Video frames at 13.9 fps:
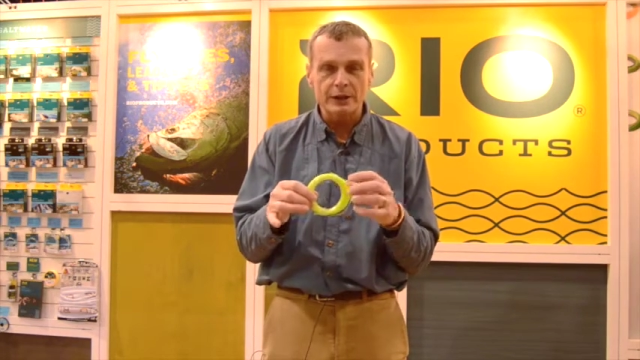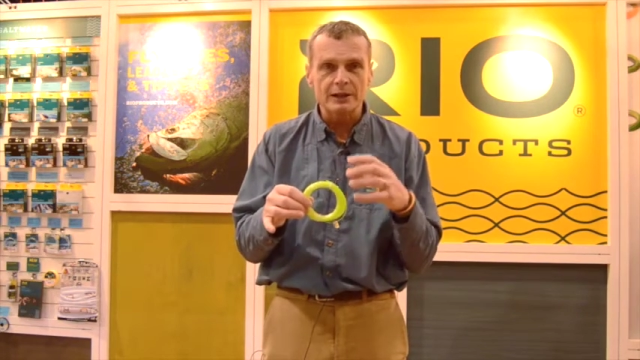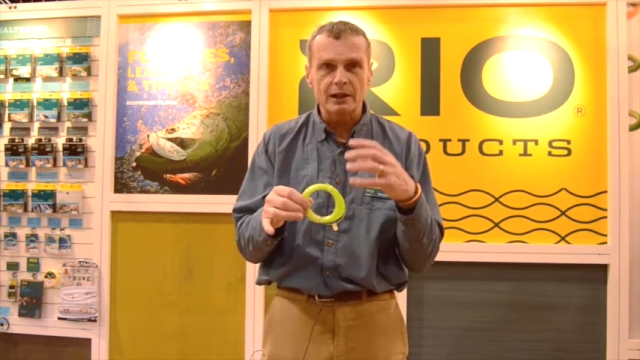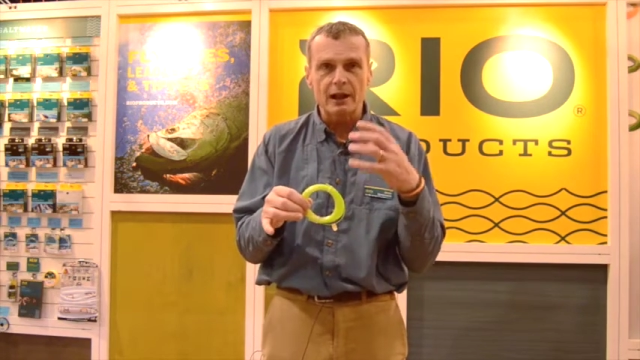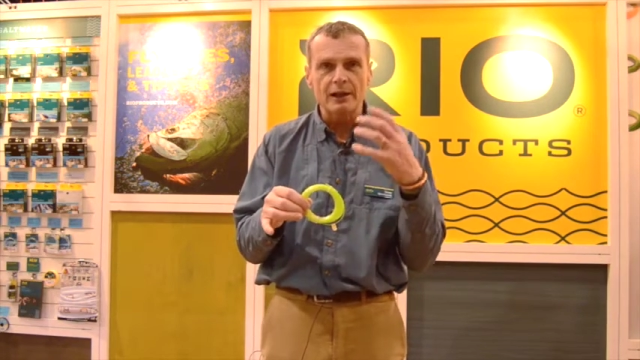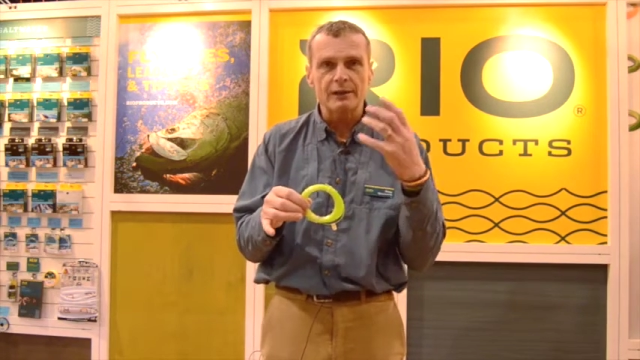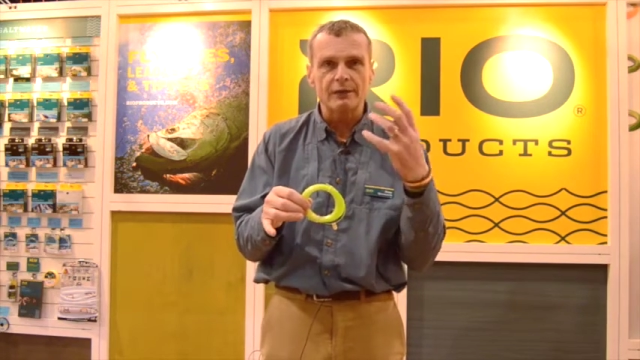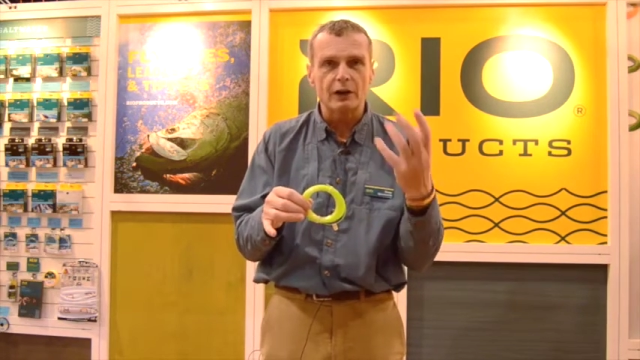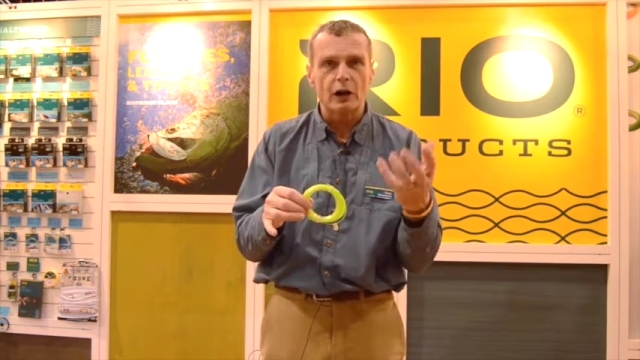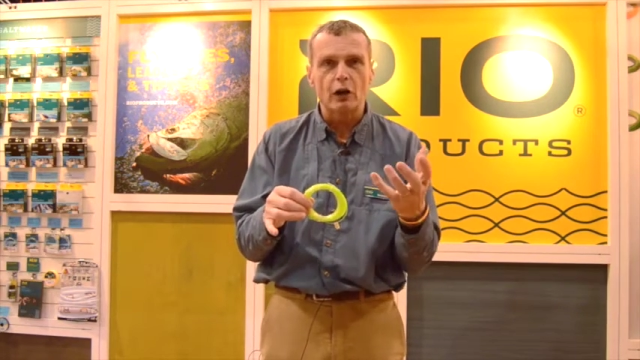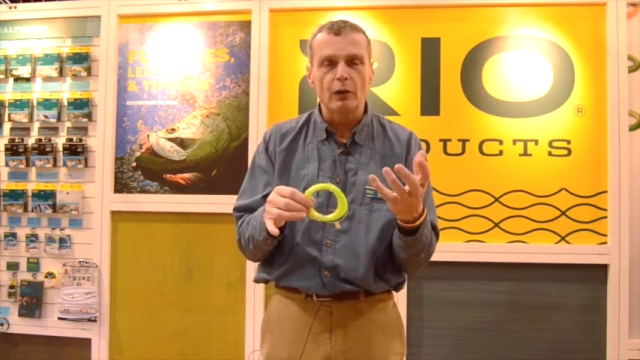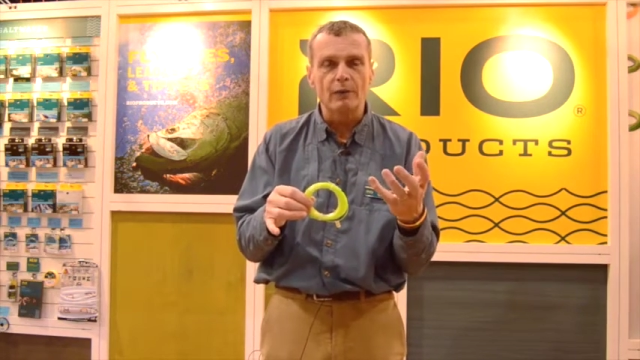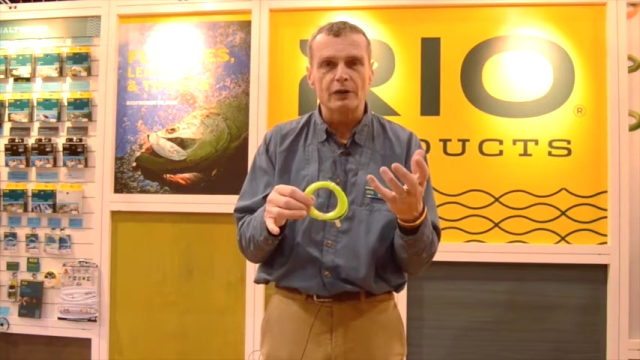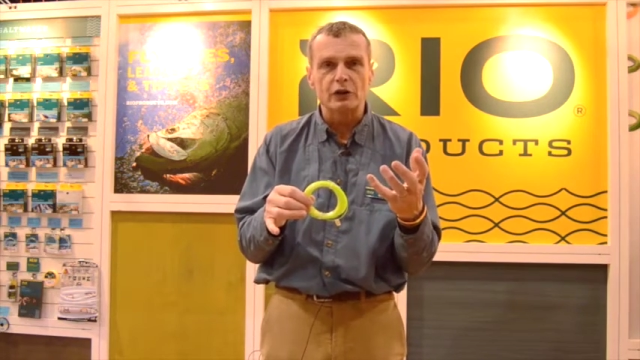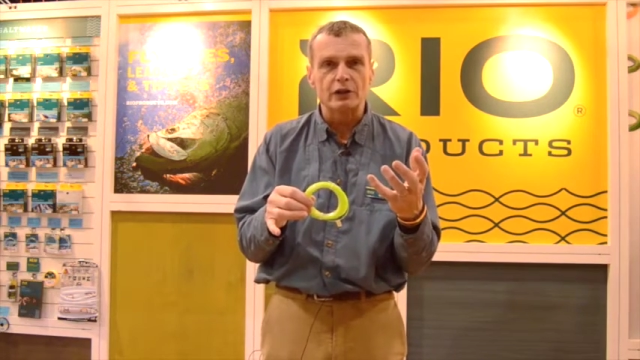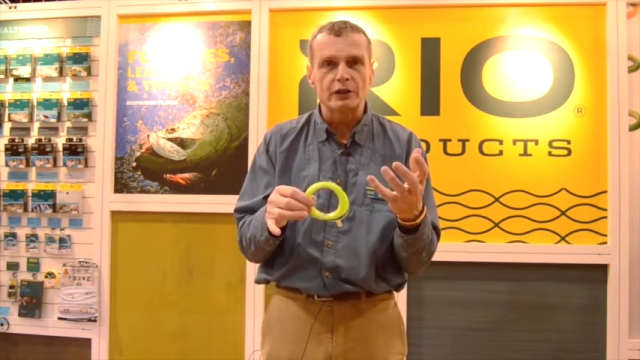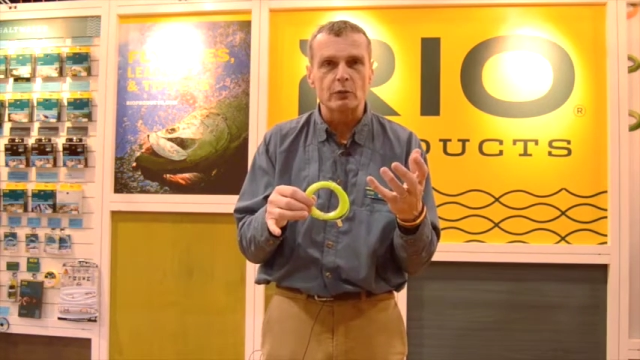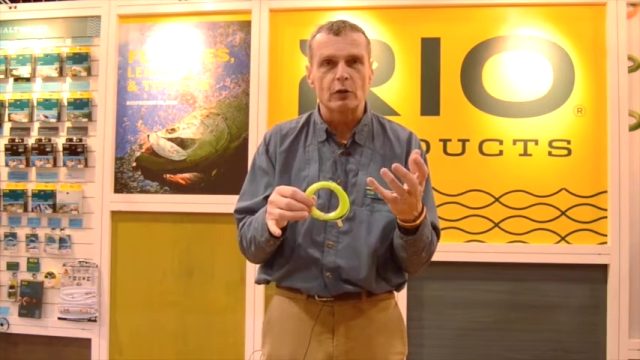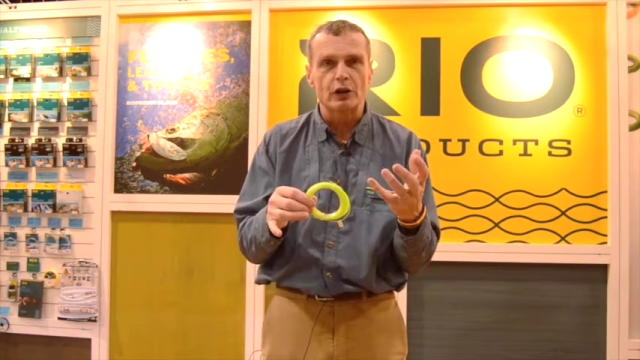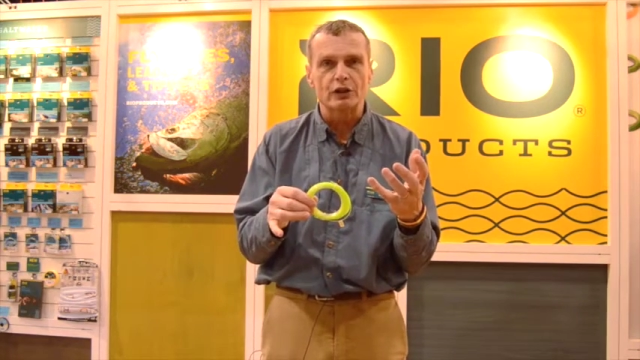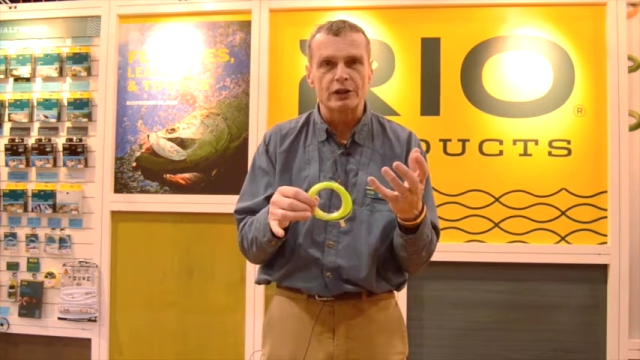designed for our home fisheries
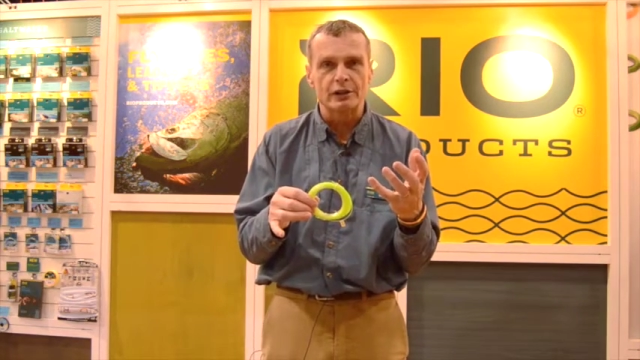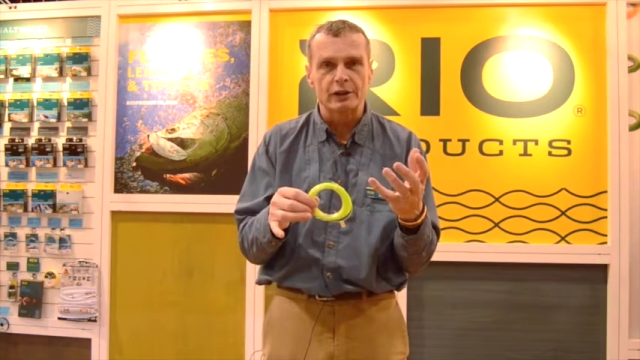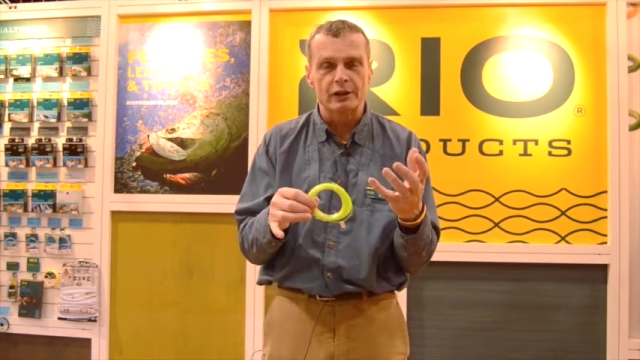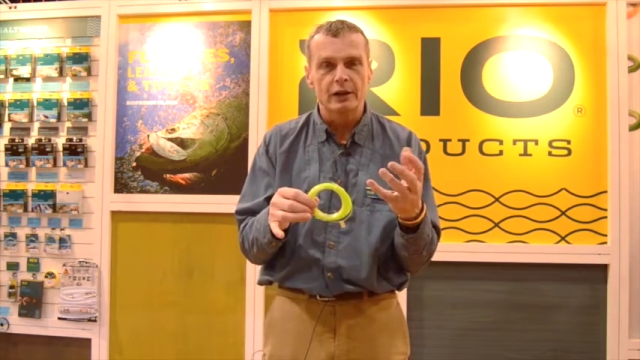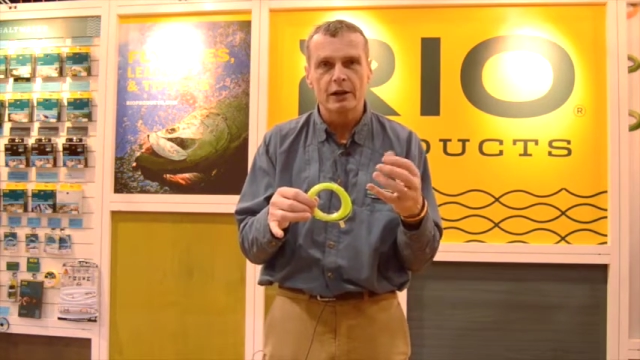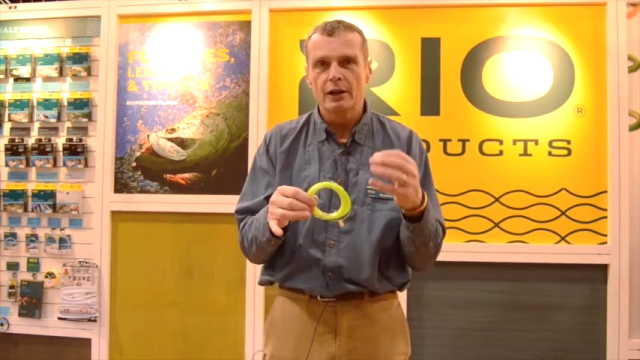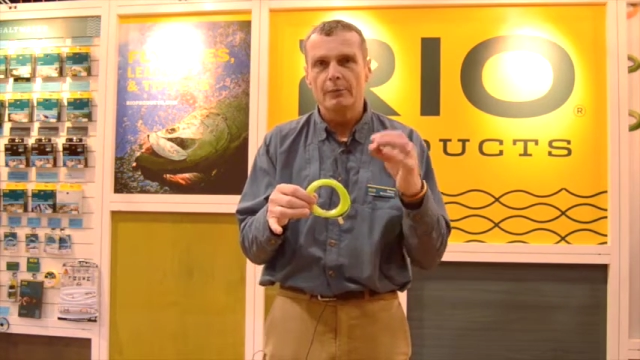in Washington,